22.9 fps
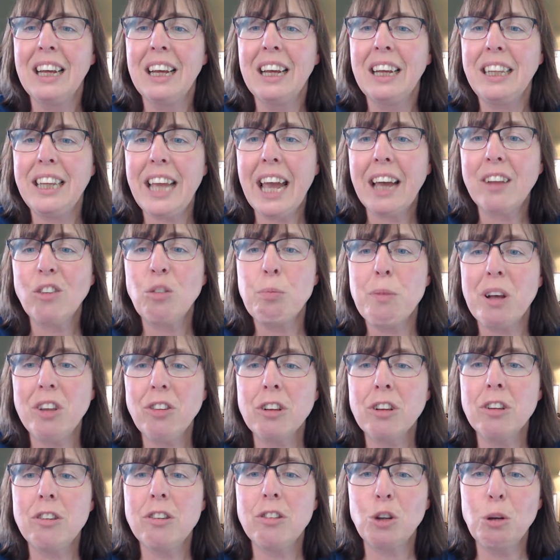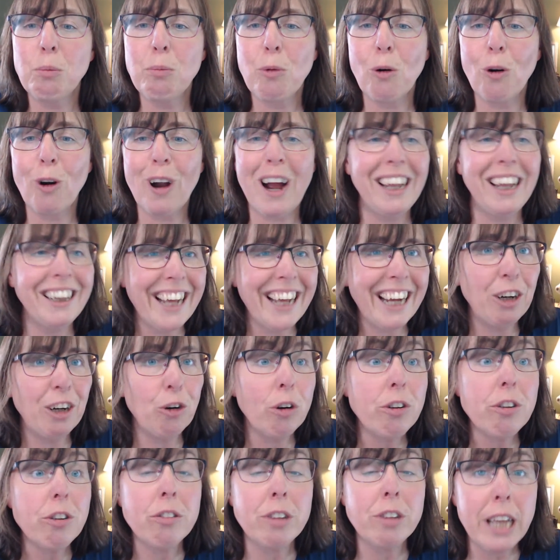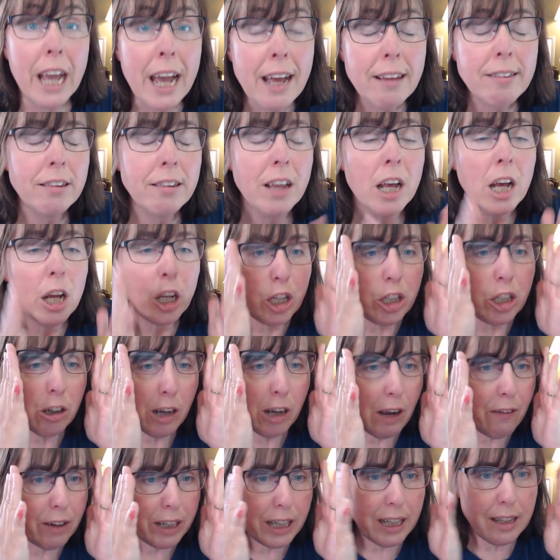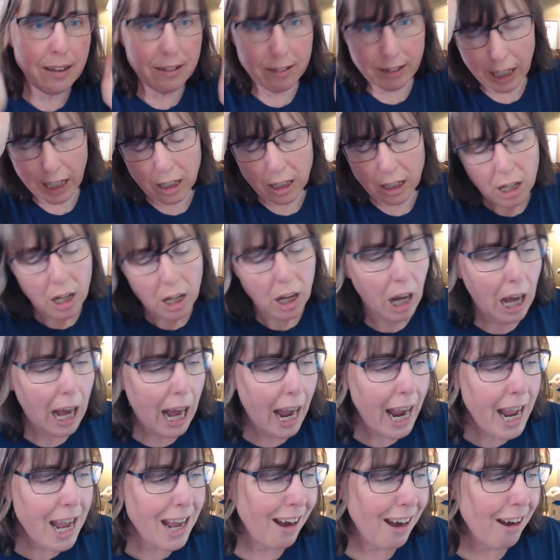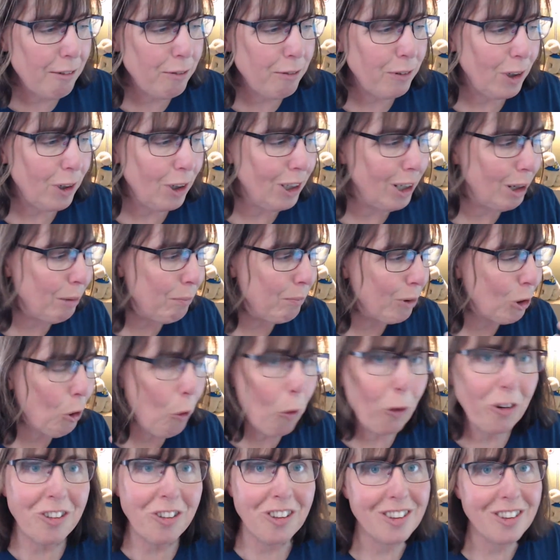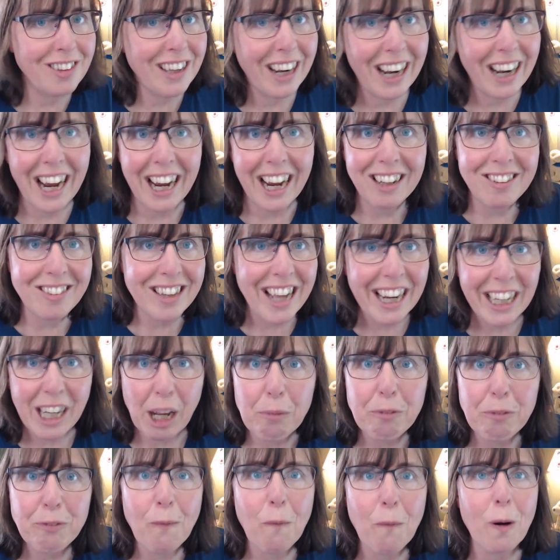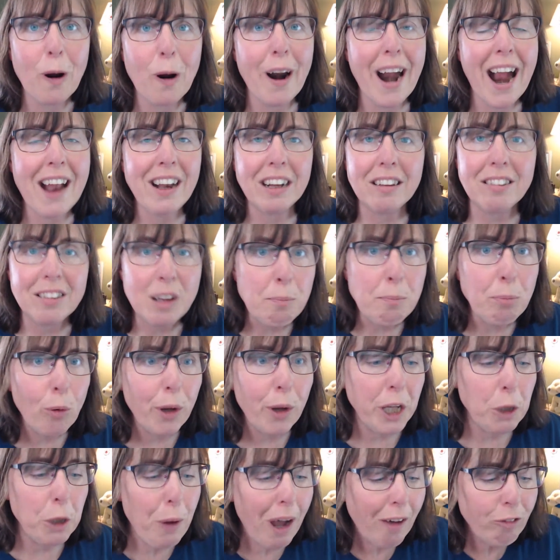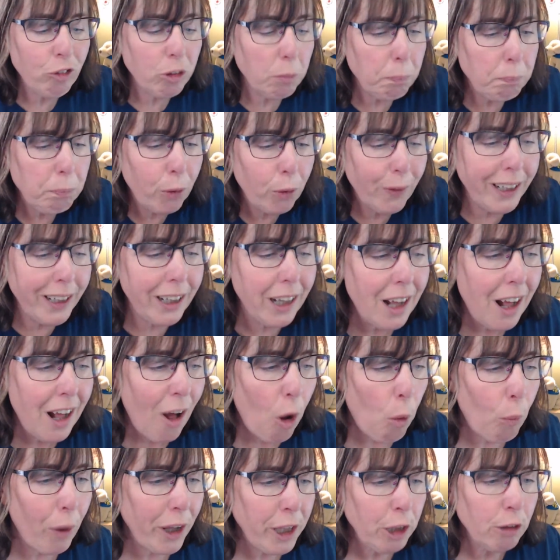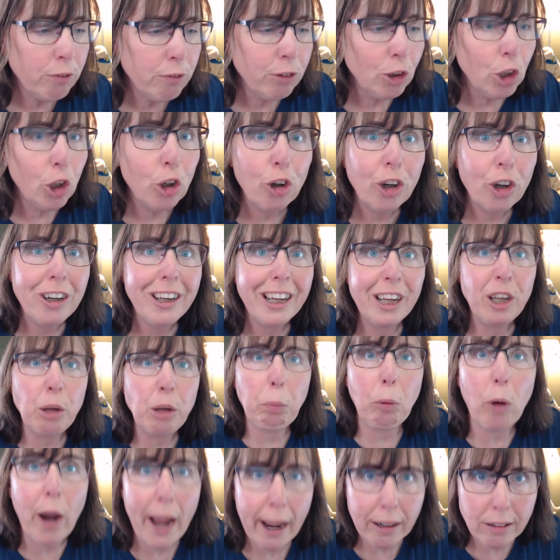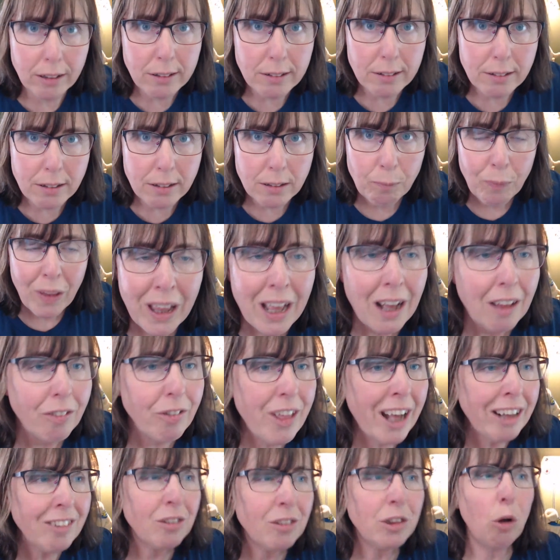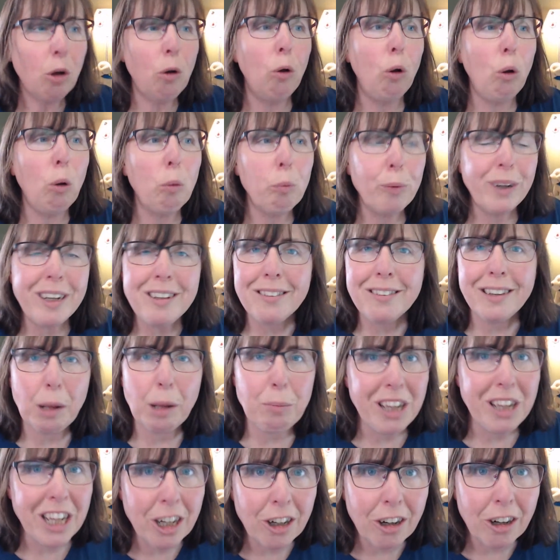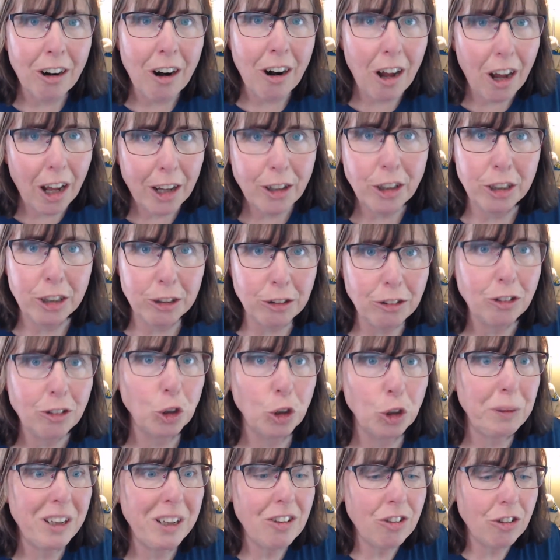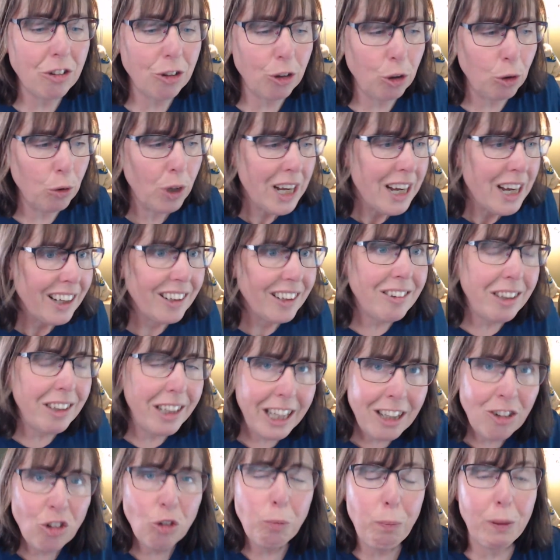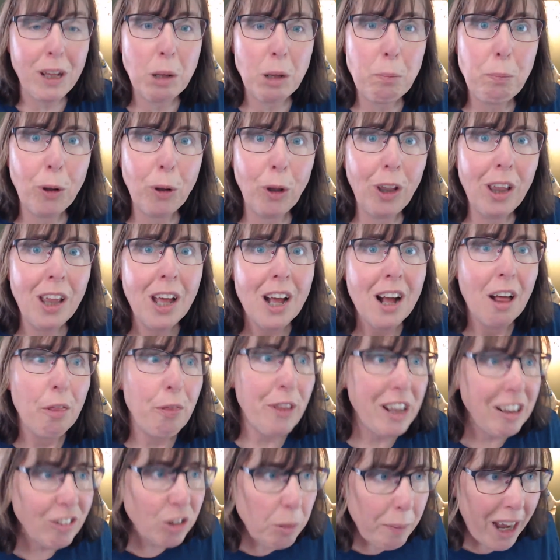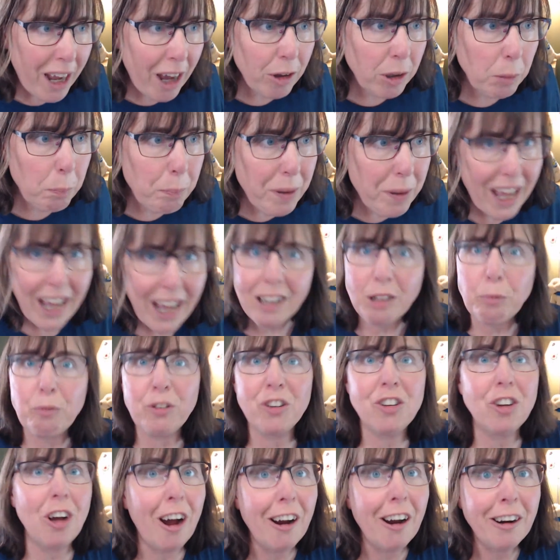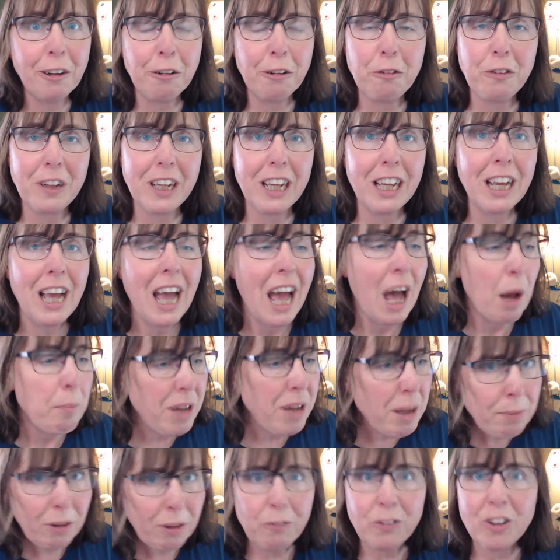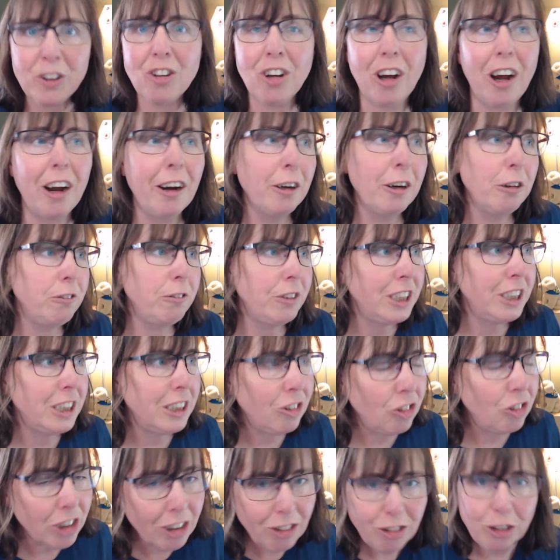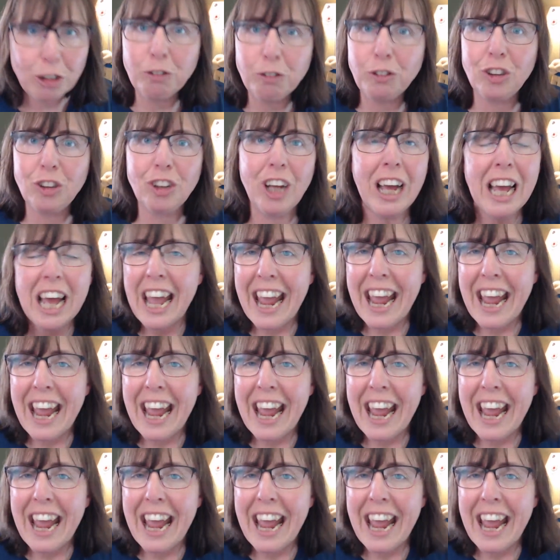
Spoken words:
Yes, must consume more online courses. Yes, you know how it is. Like, I have courses that I sign up for, and at some point you have to put what you've learned into practice. That's the whole reason I'm here on YouTube, is to teach people things about pet photography, people photography, shelter photography,